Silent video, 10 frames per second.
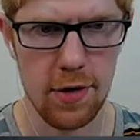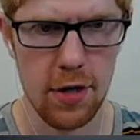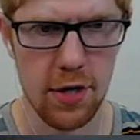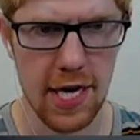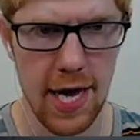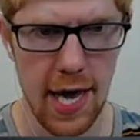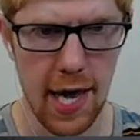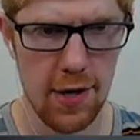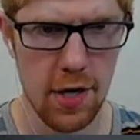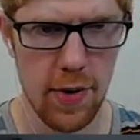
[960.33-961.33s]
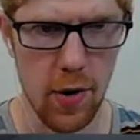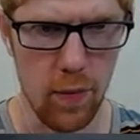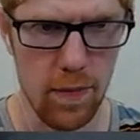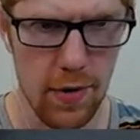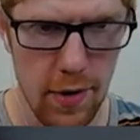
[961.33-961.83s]
Okay, here we go.
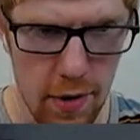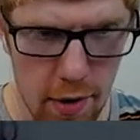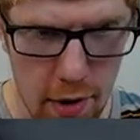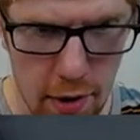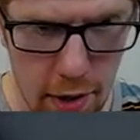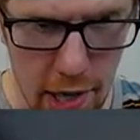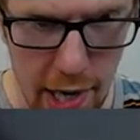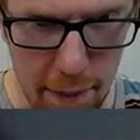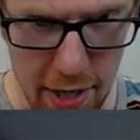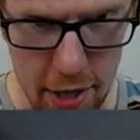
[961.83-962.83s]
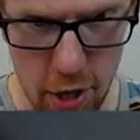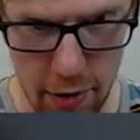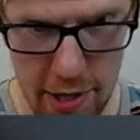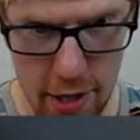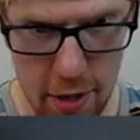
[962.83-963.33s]
I'm not
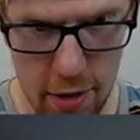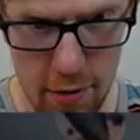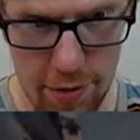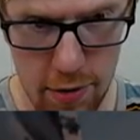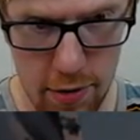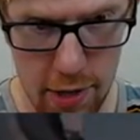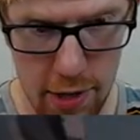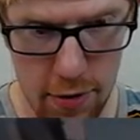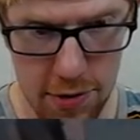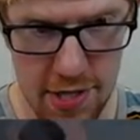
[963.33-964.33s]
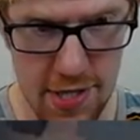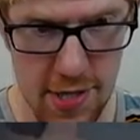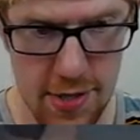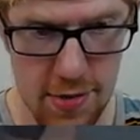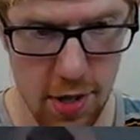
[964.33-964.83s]
going here. I don't know what this
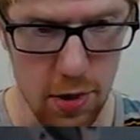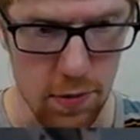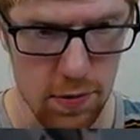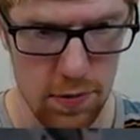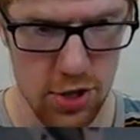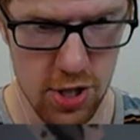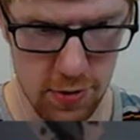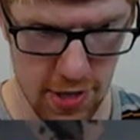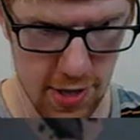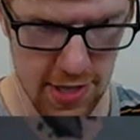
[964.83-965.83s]
is. Oh, show tall